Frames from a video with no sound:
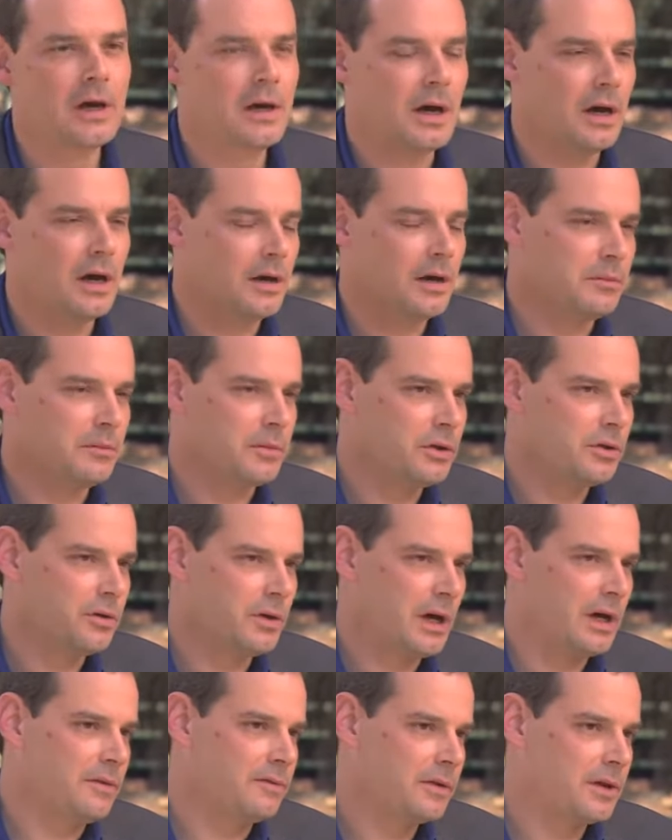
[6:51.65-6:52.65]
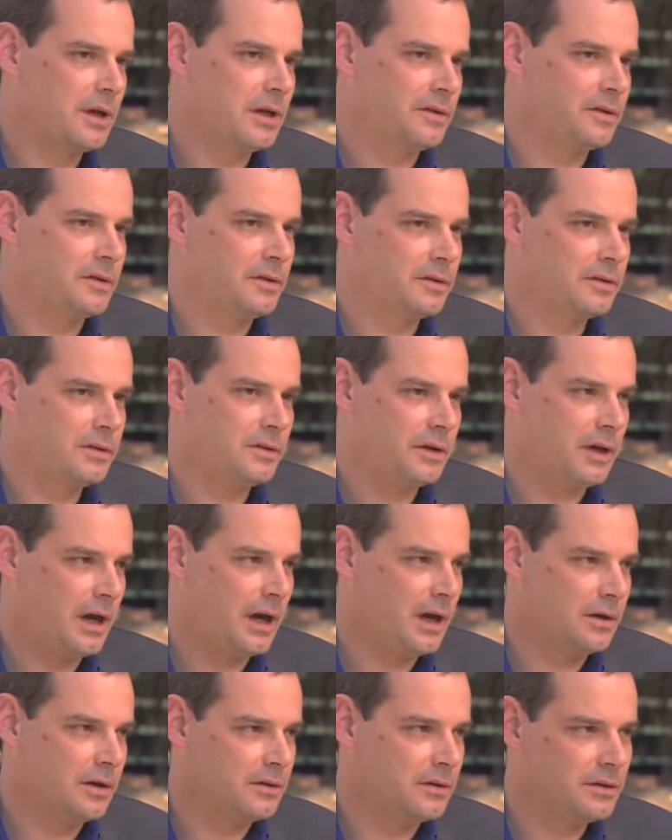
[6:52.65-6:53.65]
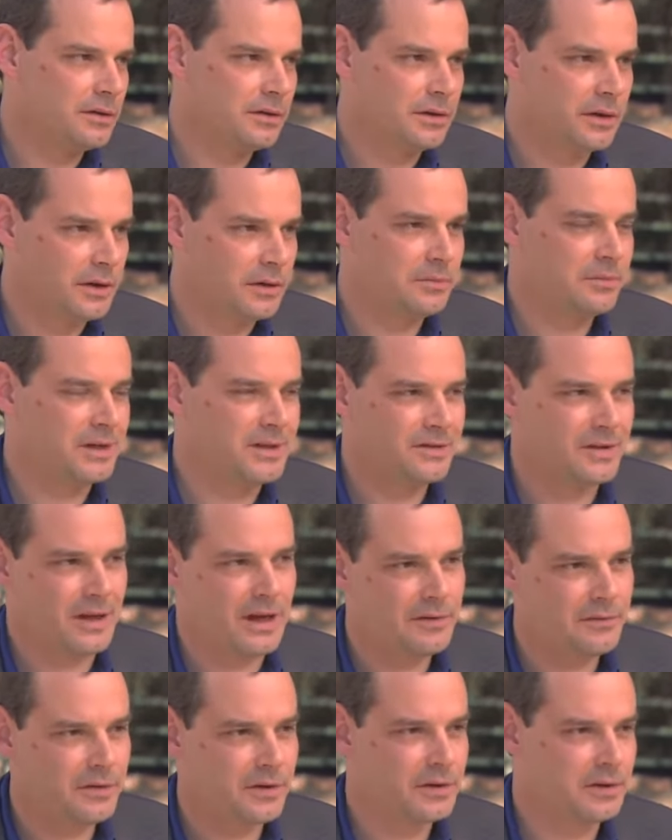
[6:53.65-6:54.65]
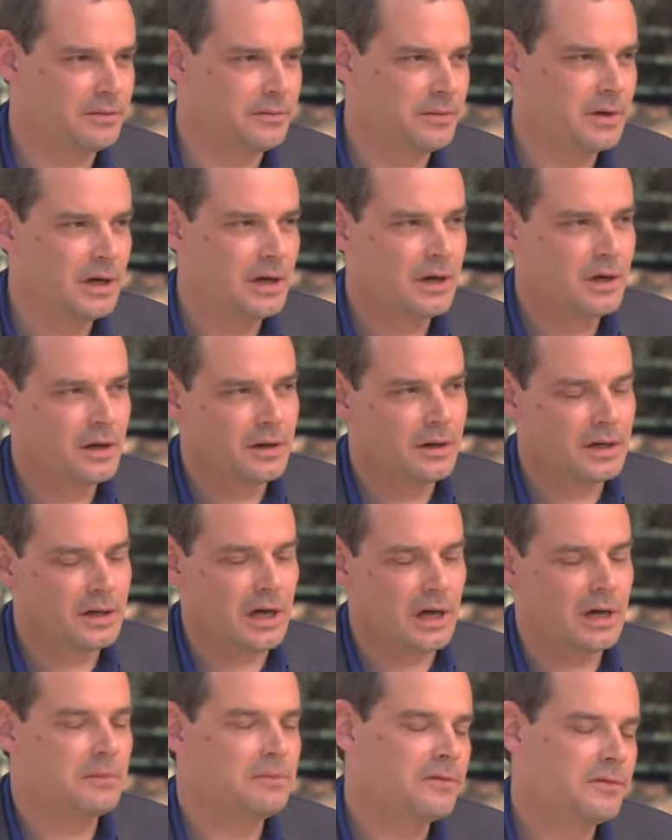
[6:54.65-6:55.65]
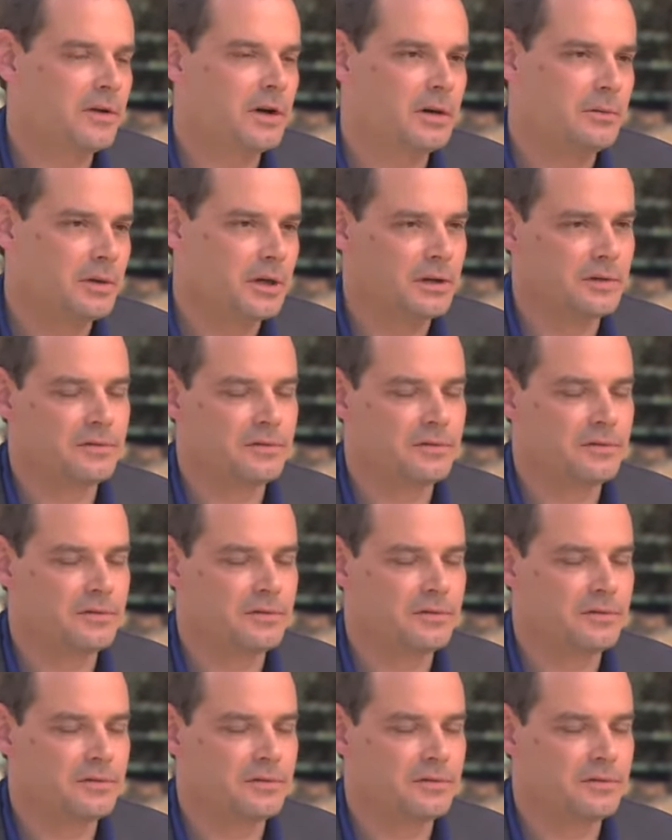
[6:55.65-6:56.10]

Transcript: Um, you have cases, and you know, in South Africa game farming and